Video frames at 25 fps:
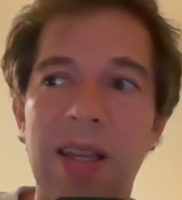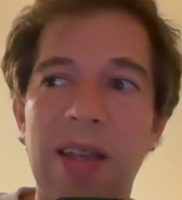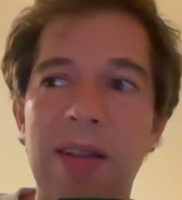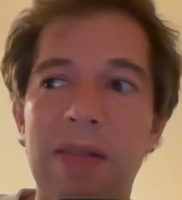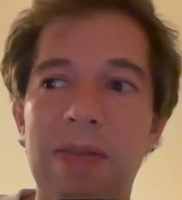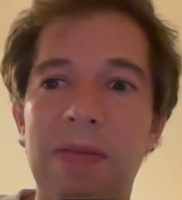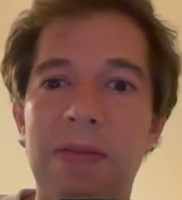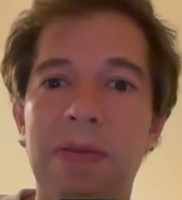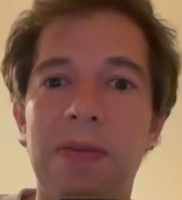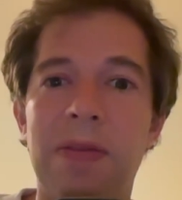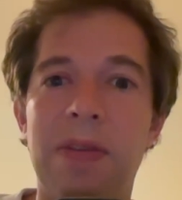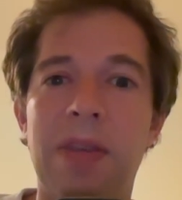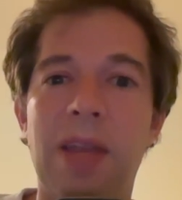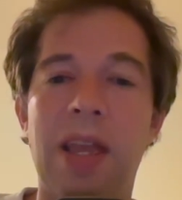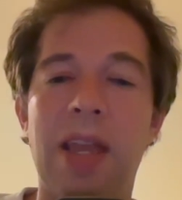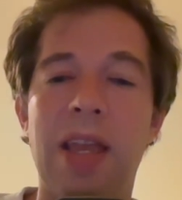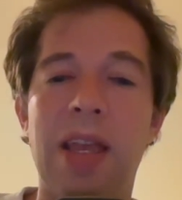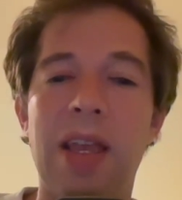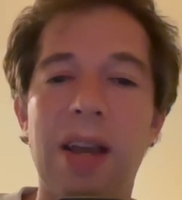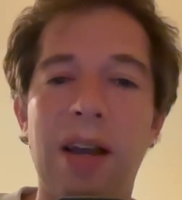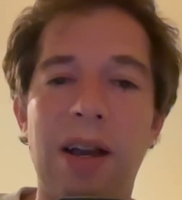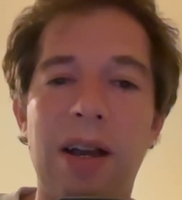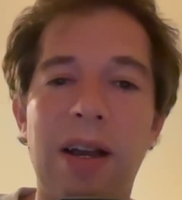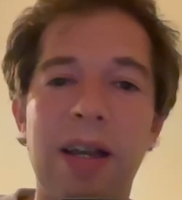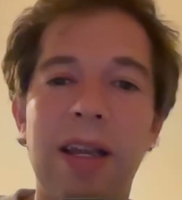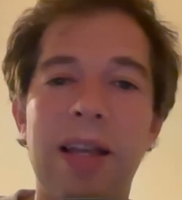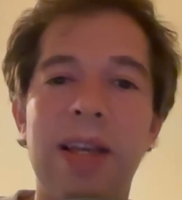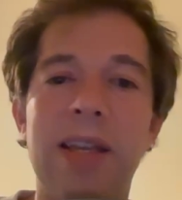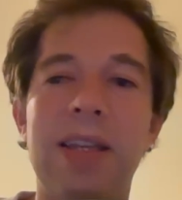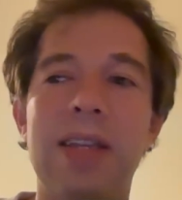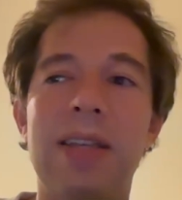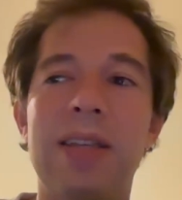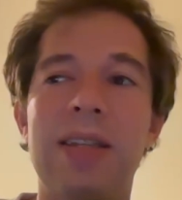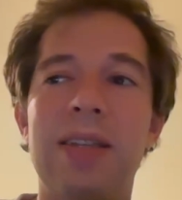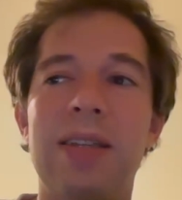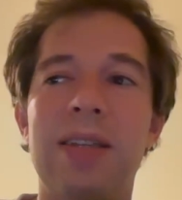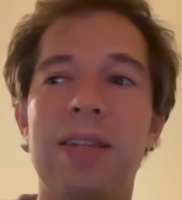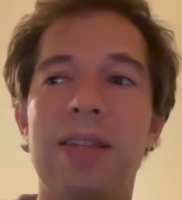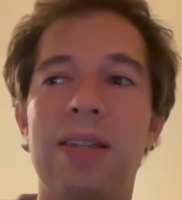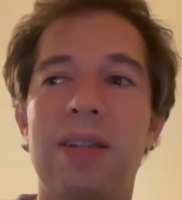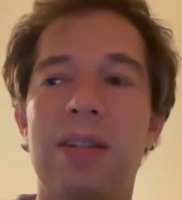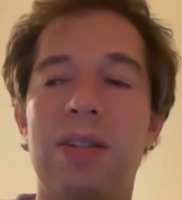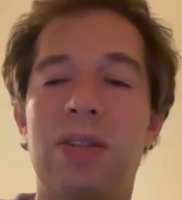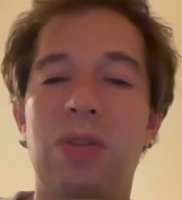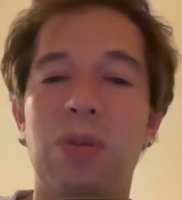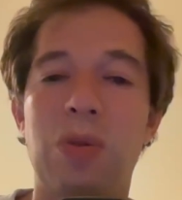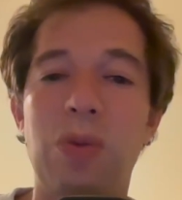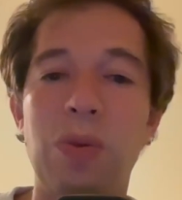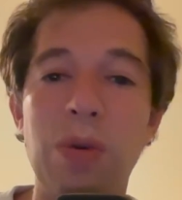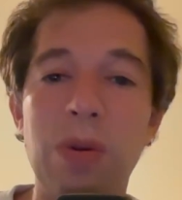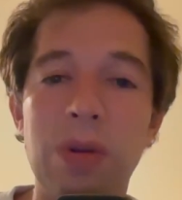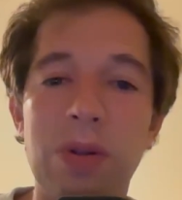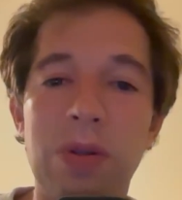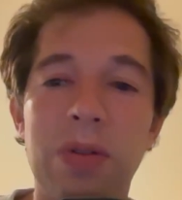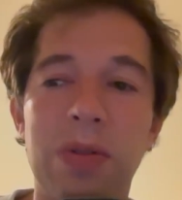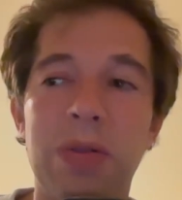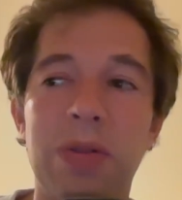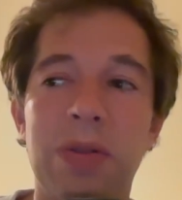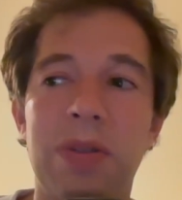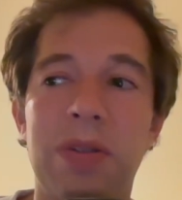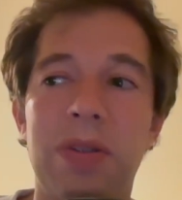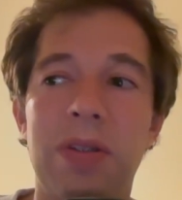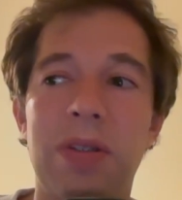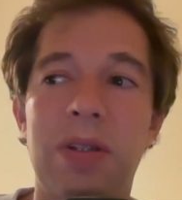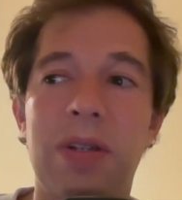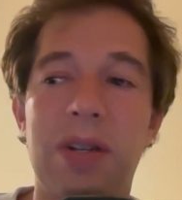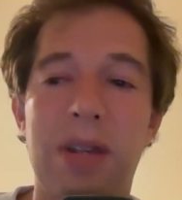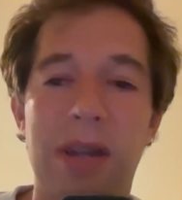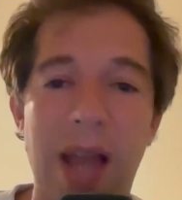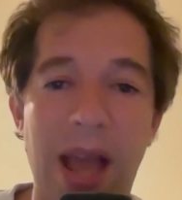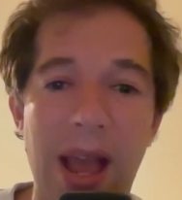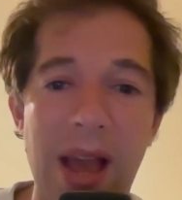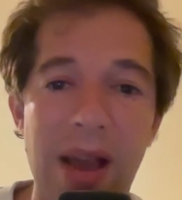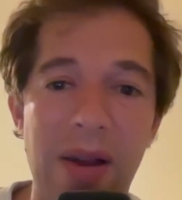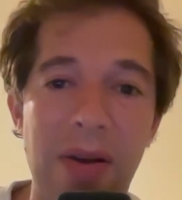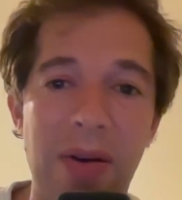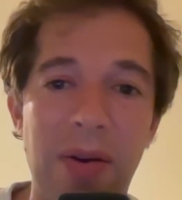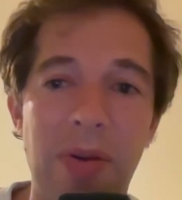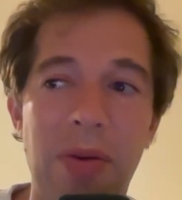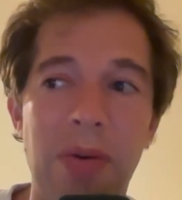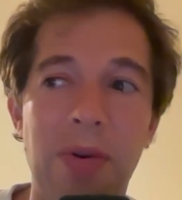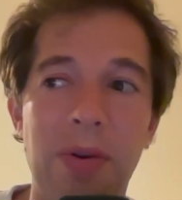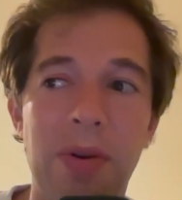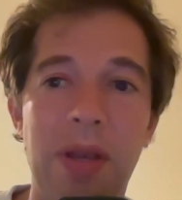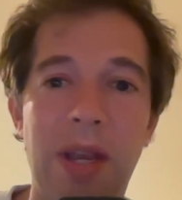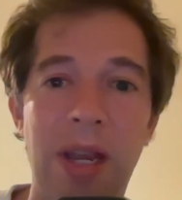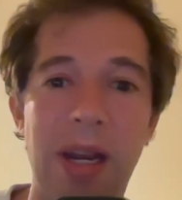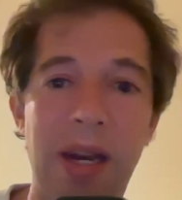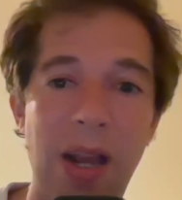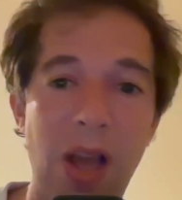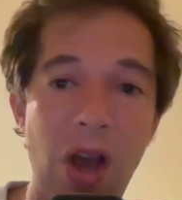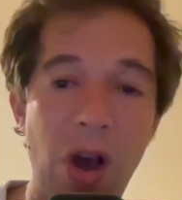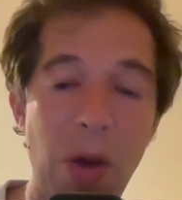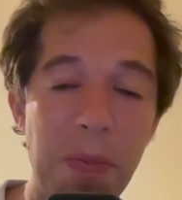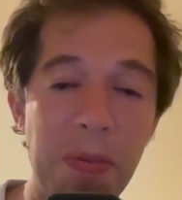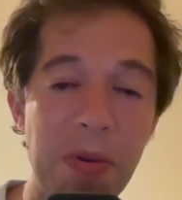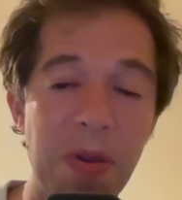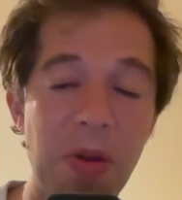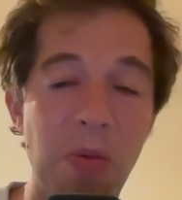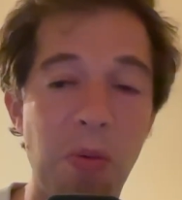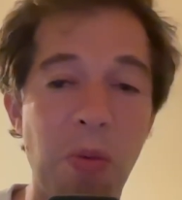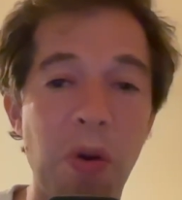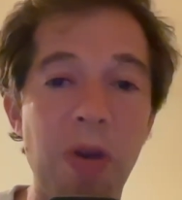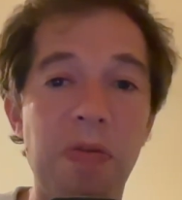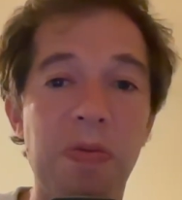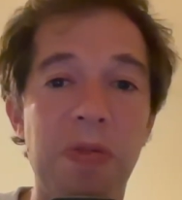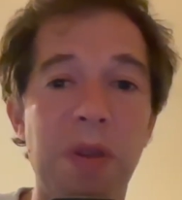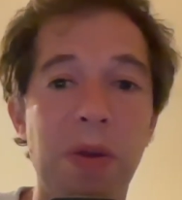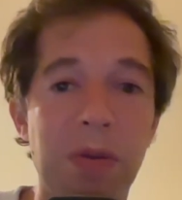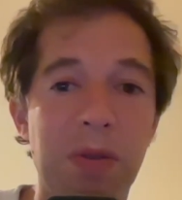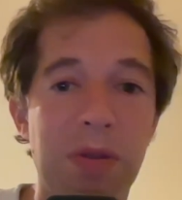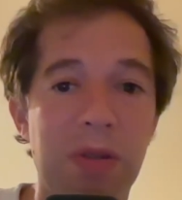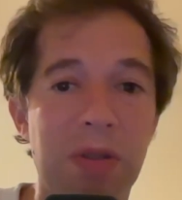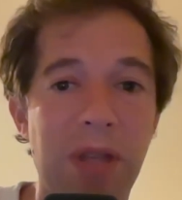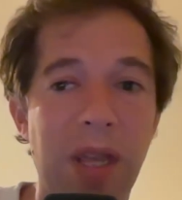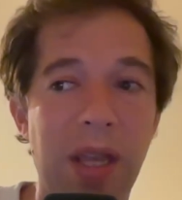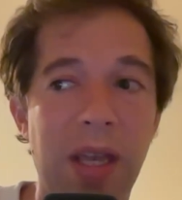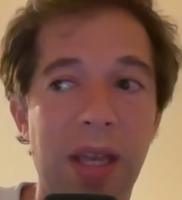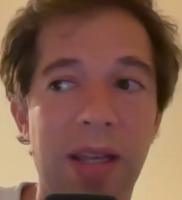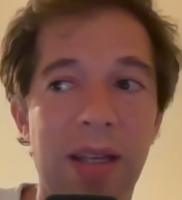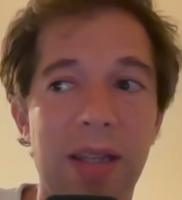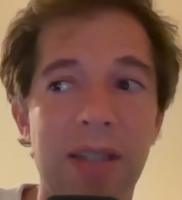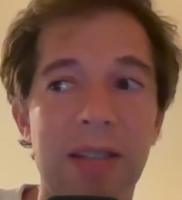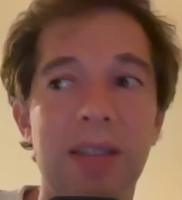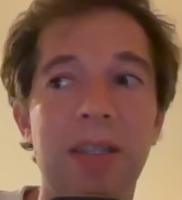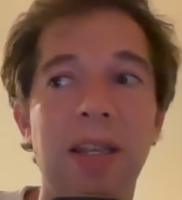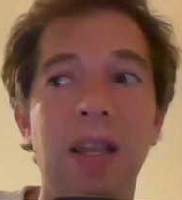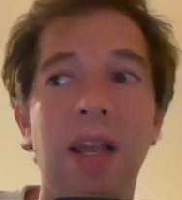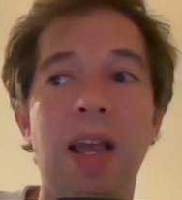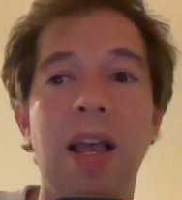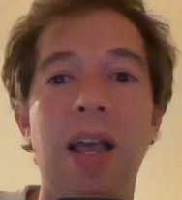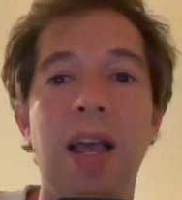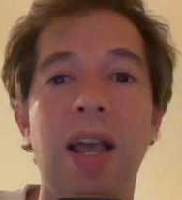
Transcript: If the AI tools now can help you with those things,